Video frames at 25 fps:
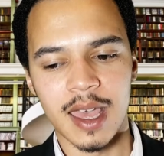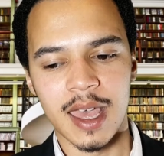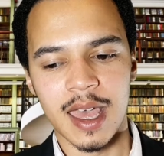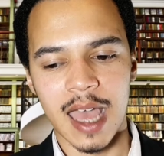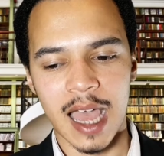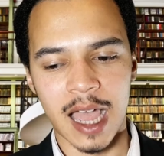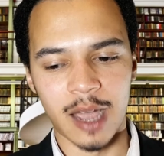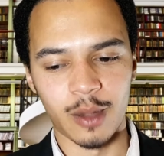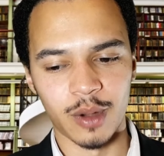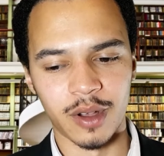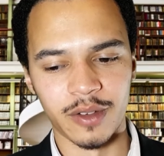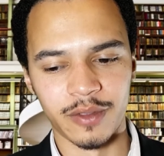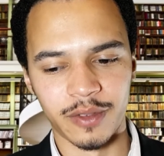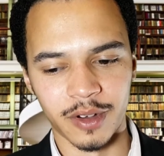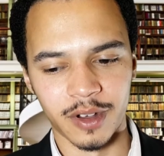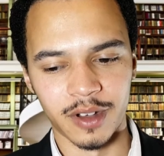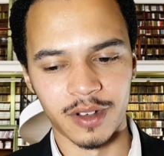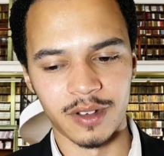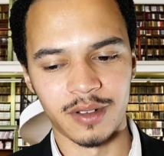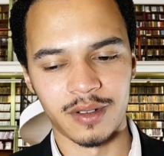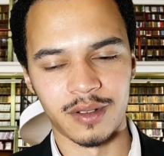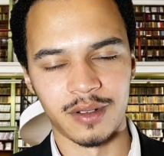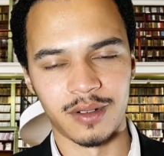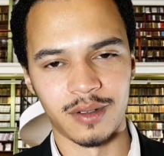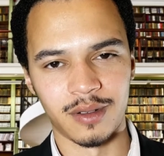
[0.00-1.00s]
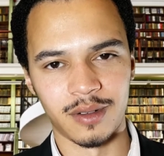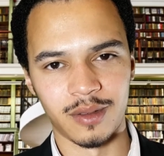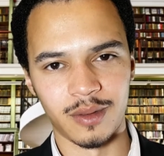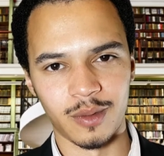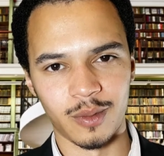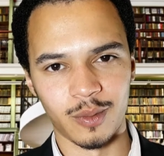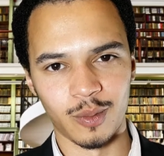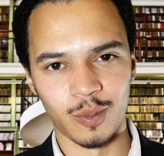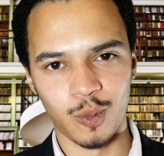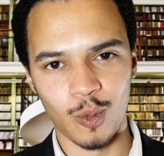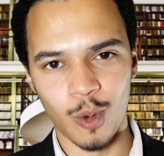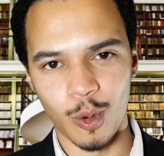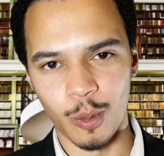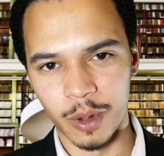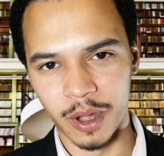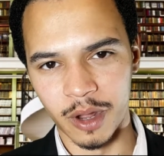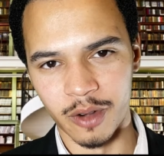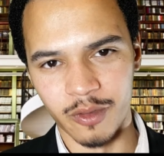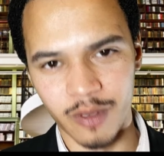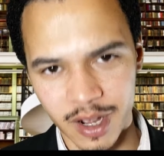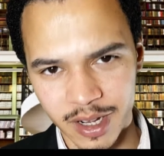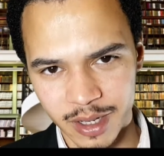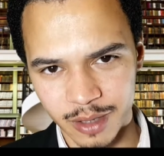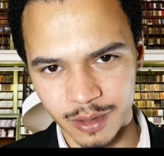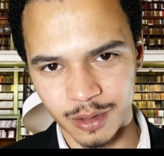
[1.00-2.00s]
However, what we
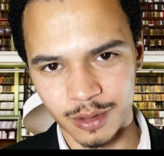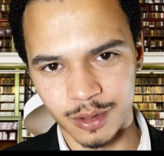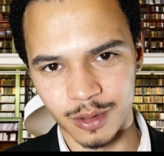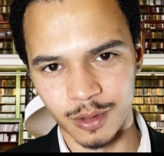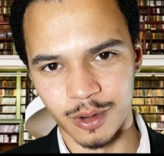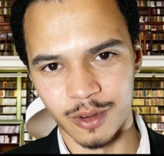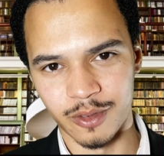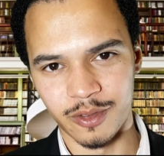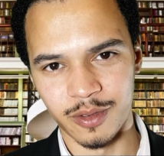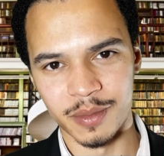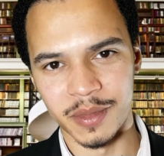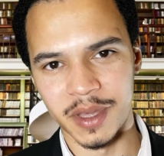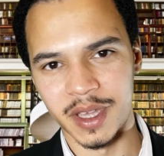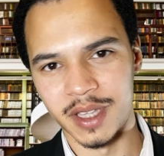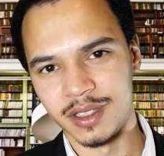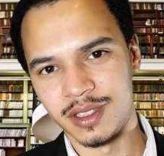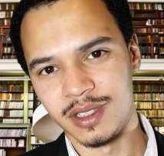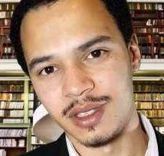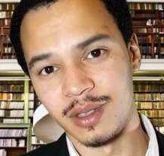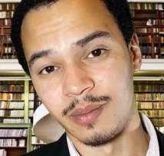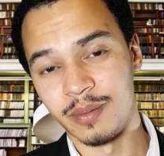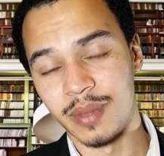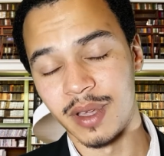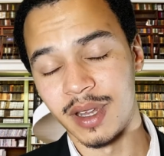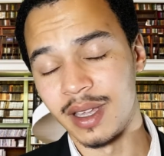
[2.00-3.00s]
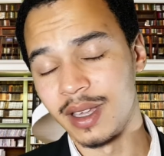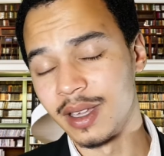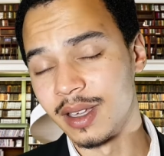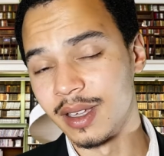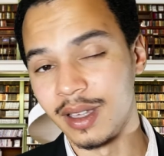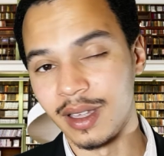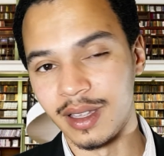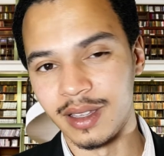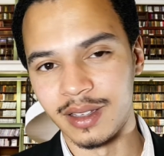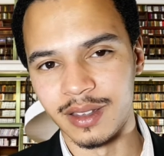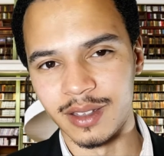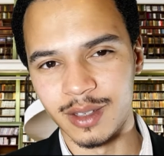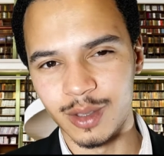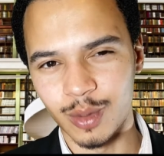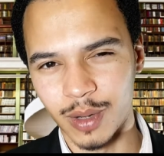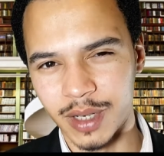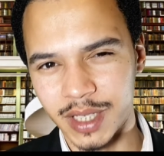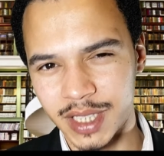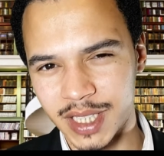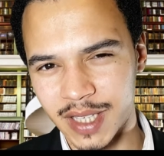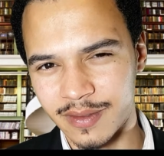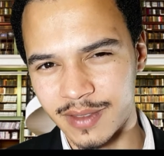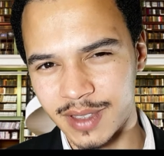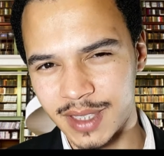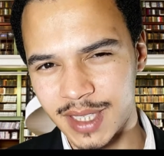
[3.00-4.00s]
already saw from the instability in
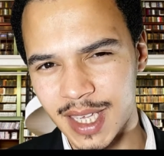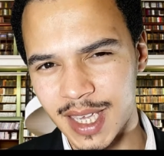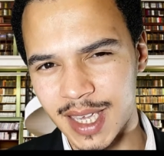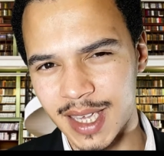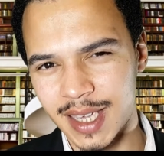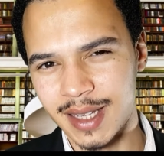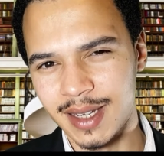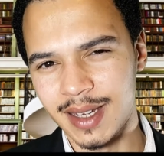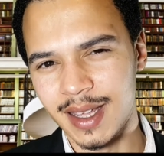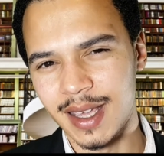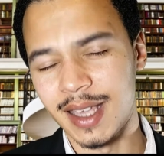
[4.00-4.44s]
2017